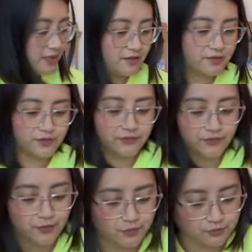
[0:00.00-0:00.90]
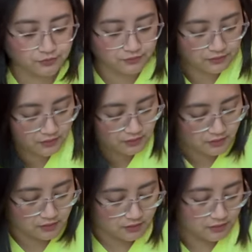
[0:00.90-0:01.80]
my other phone
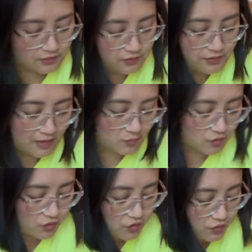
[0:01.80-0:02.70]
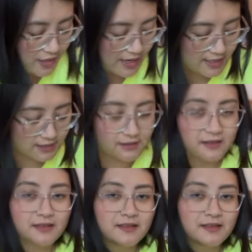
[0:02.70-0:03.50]
to demonstrate.